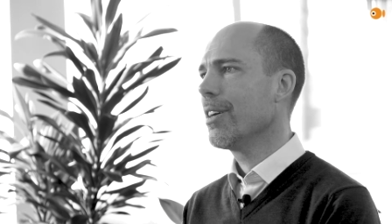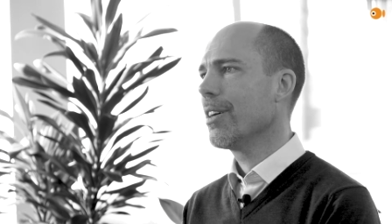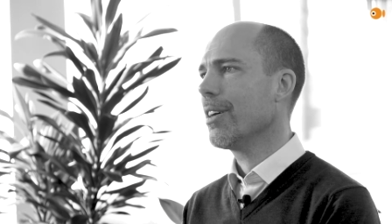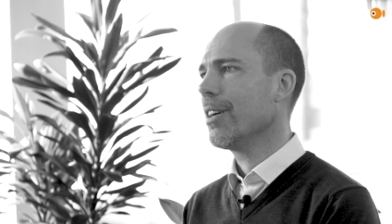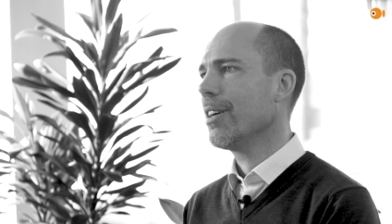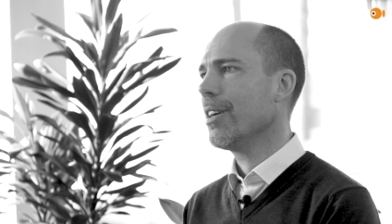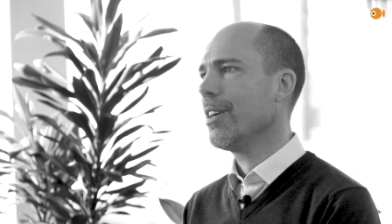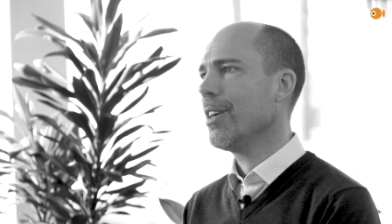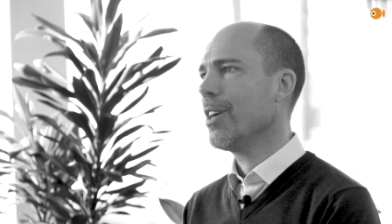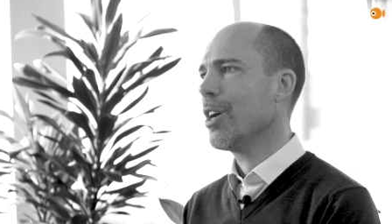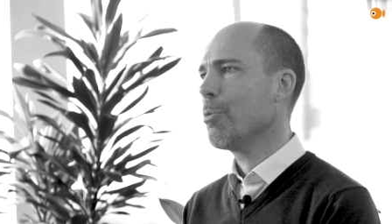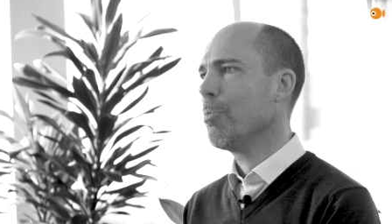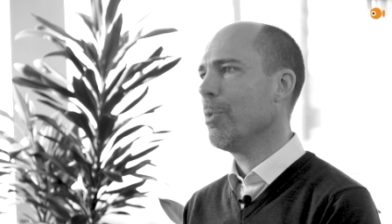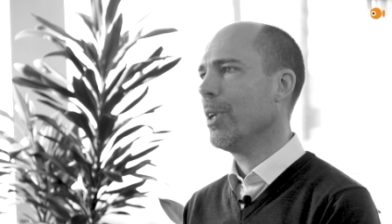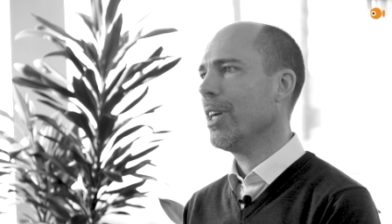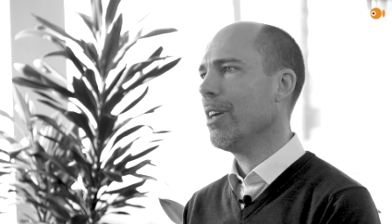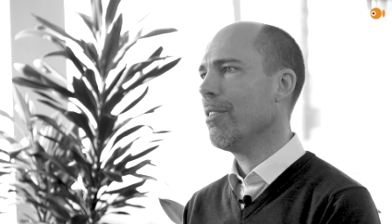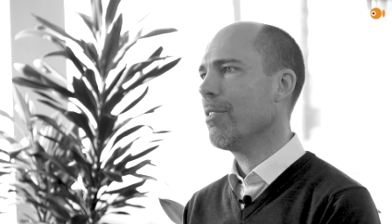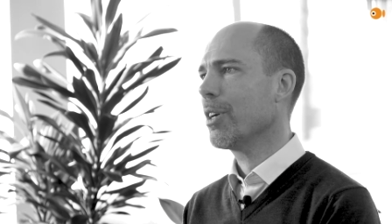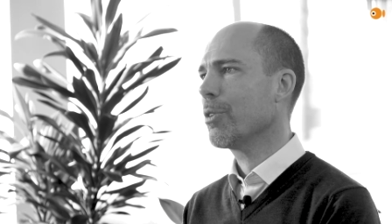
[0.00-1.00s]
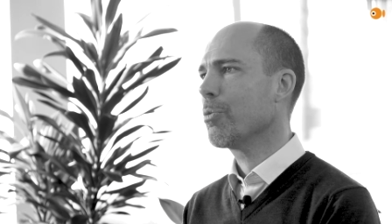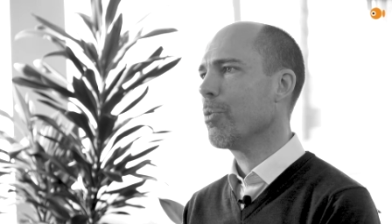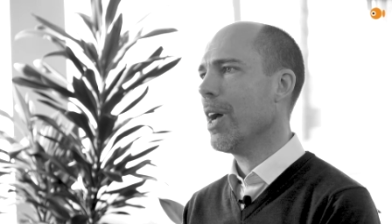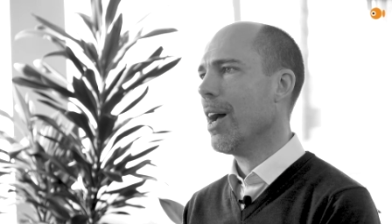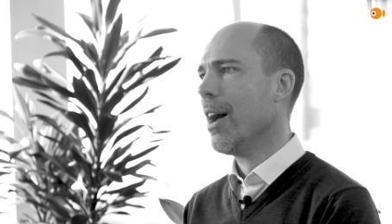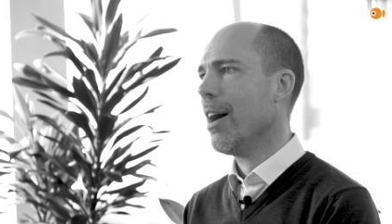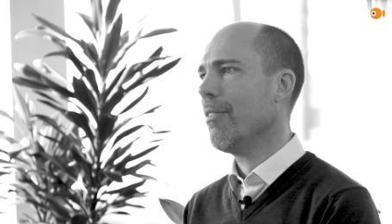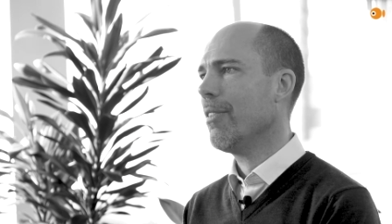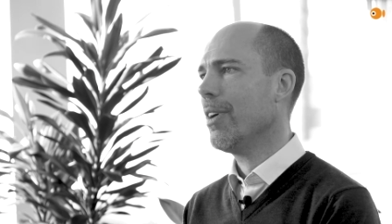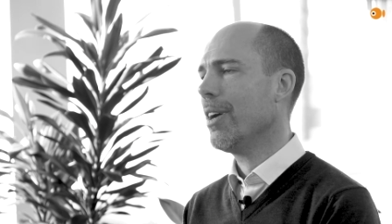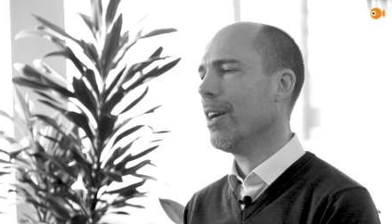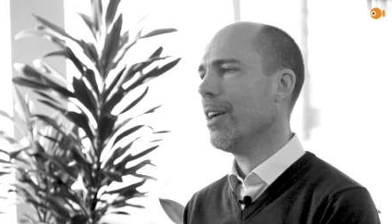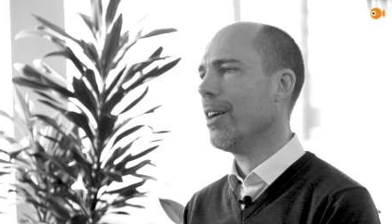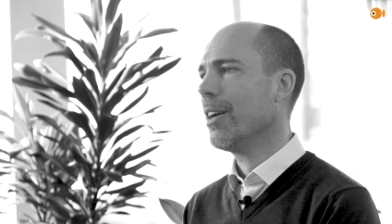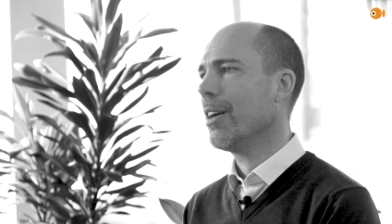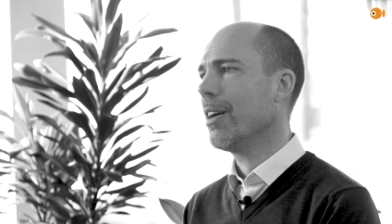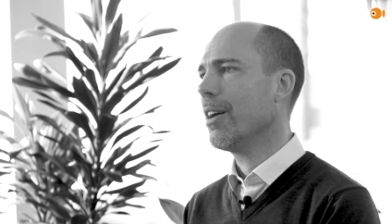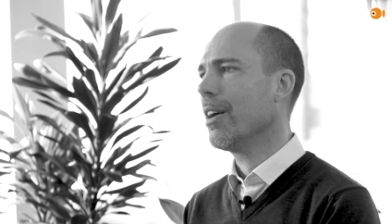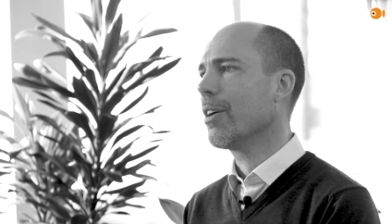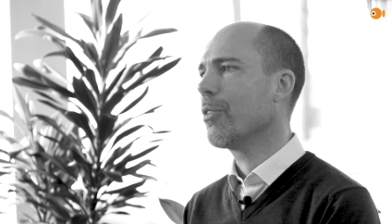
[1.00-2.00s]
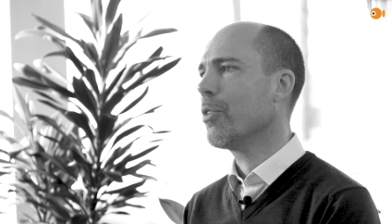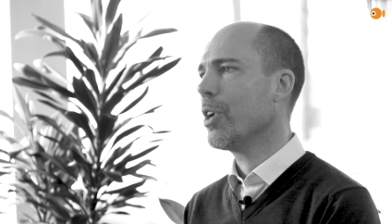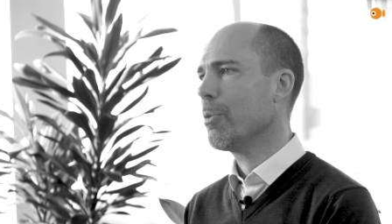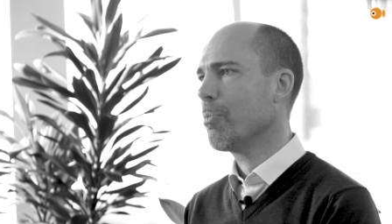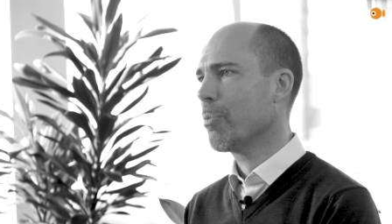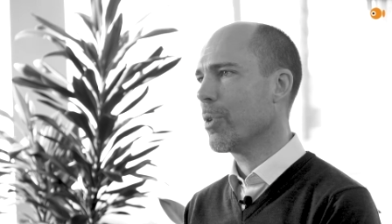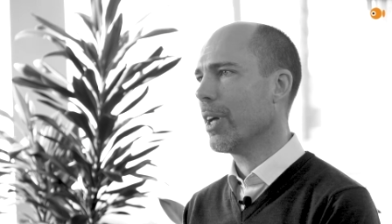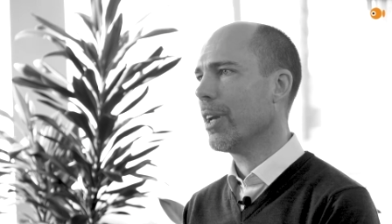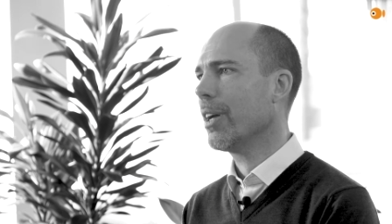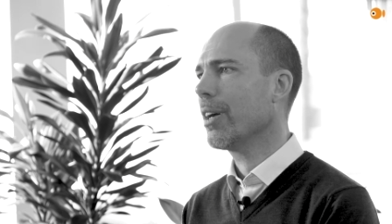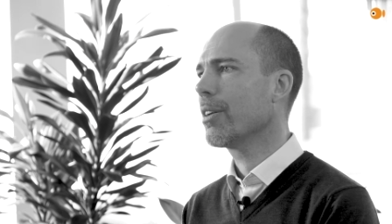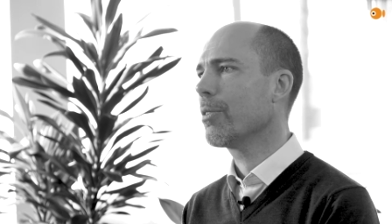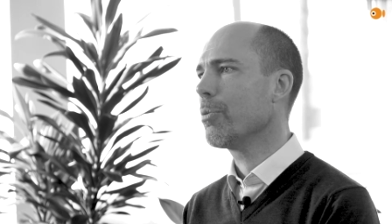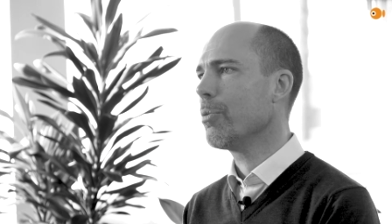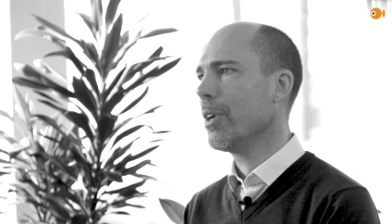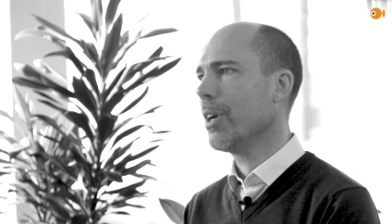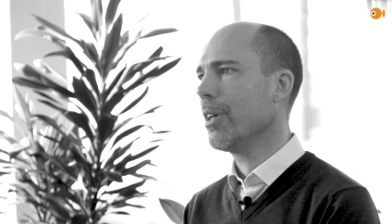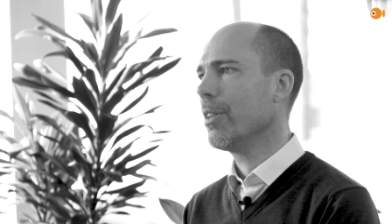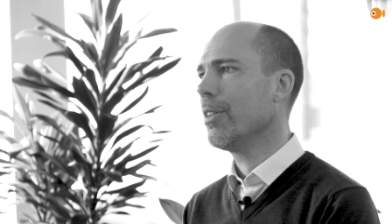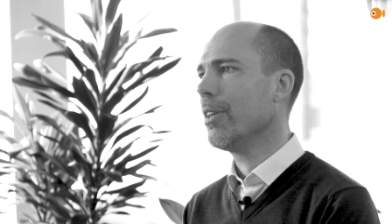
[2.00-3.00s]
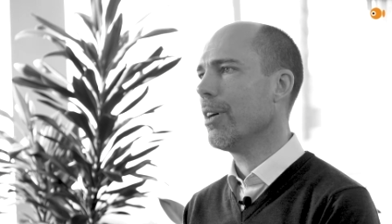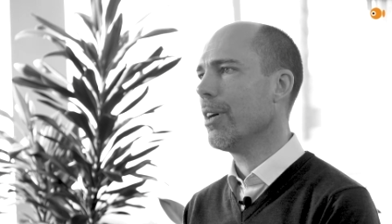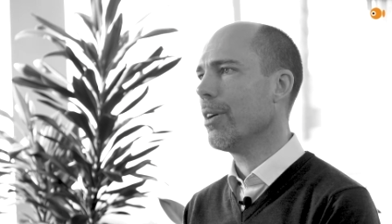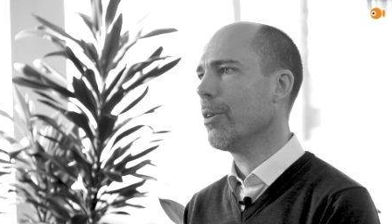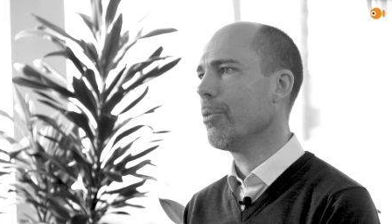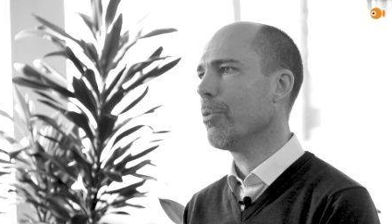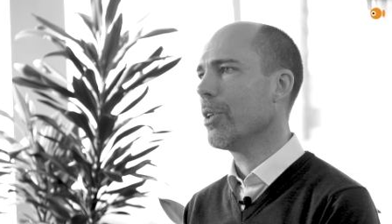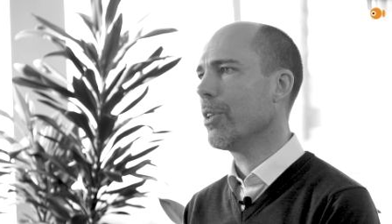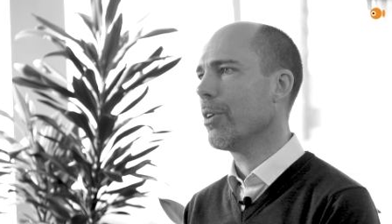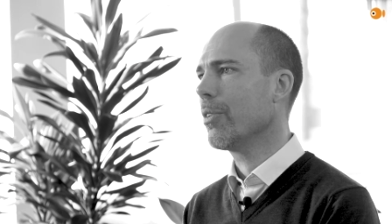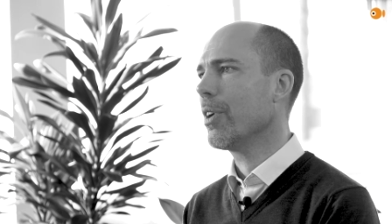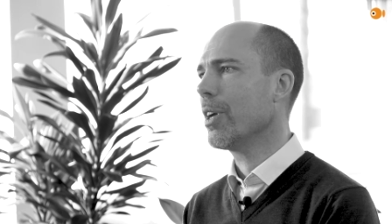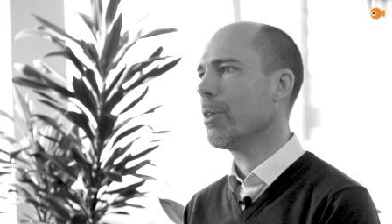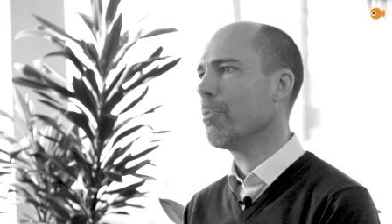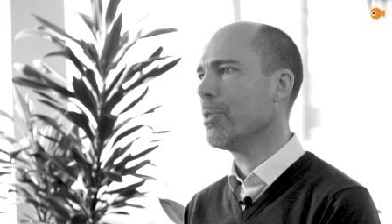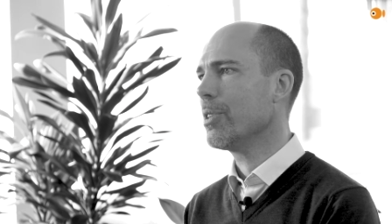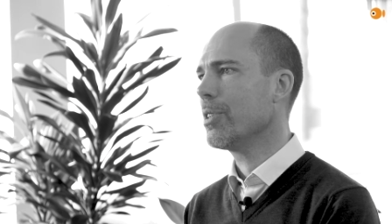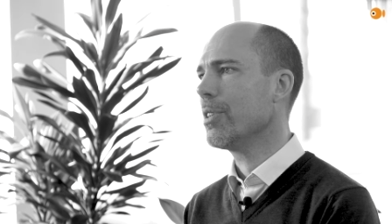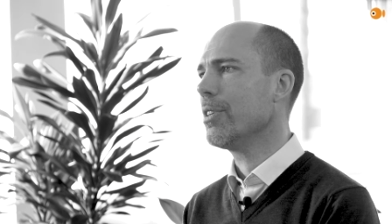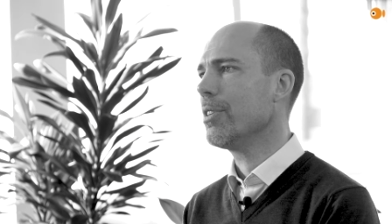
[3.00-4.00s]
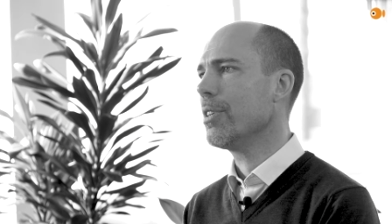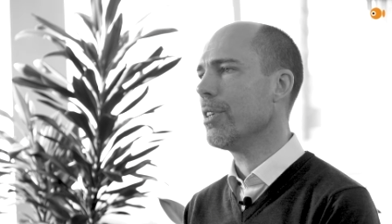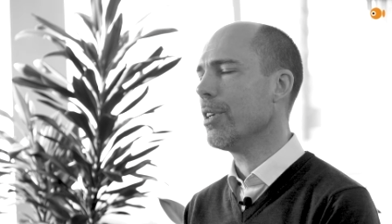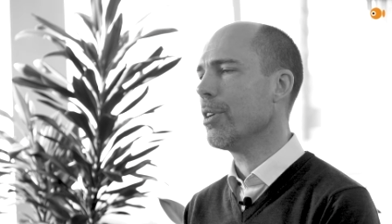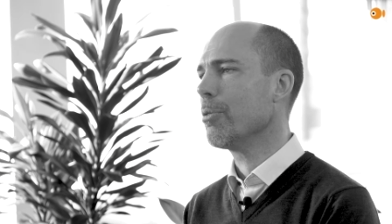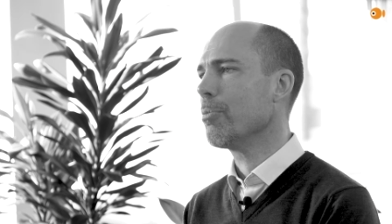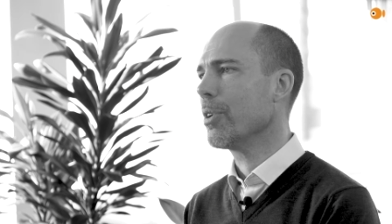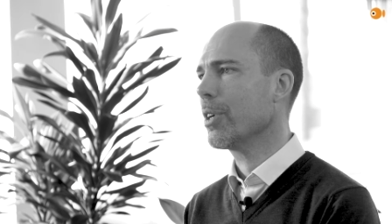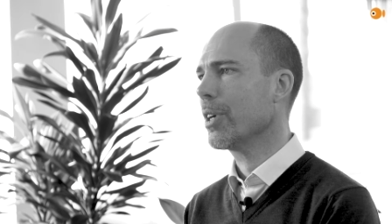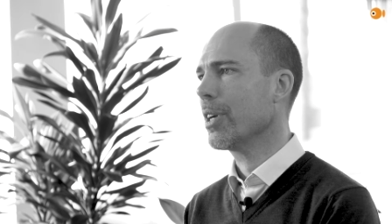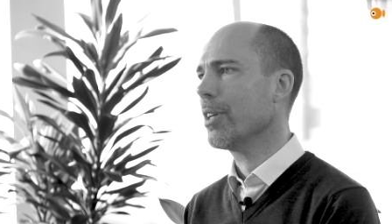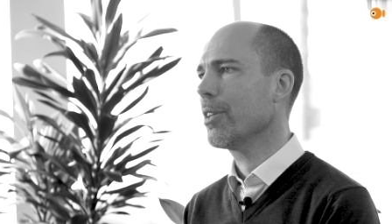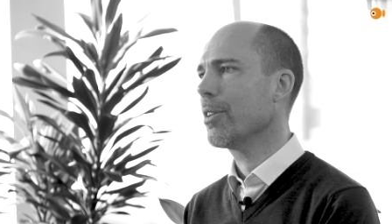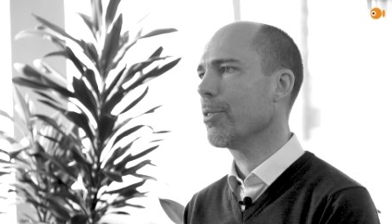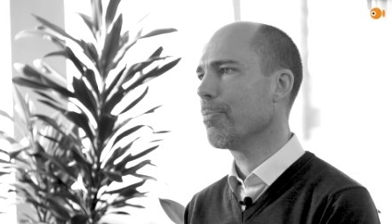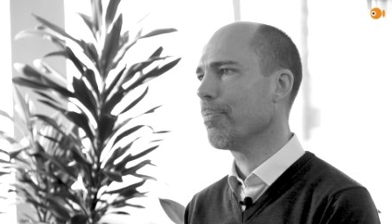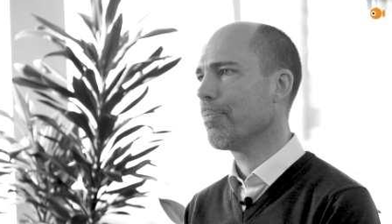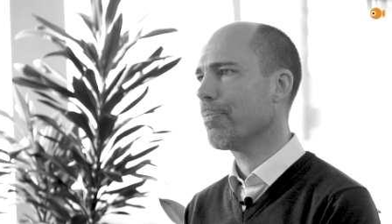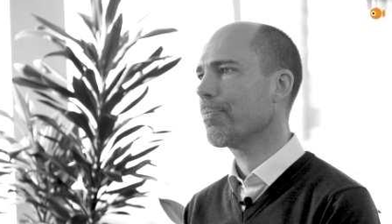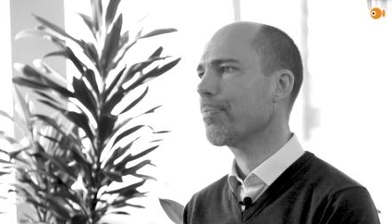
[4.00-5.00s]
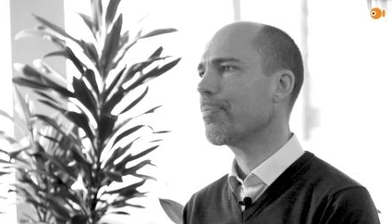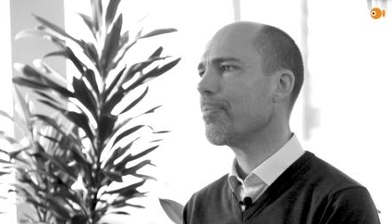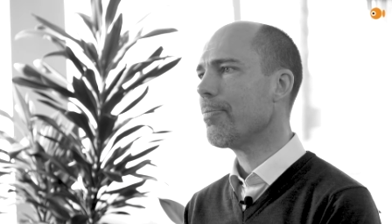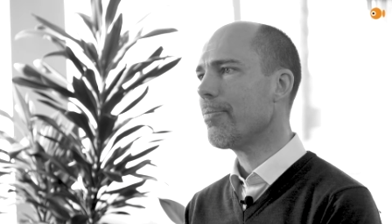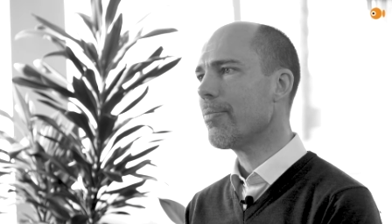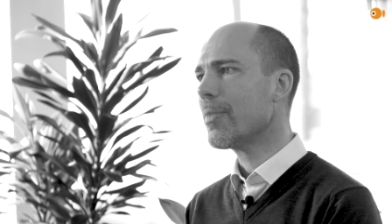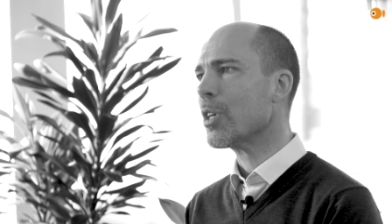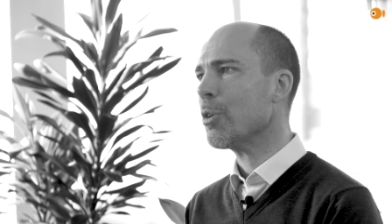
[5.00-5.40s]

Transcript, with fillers: I, I, believe that we have a, a great product with with a great position in the market. Yeah.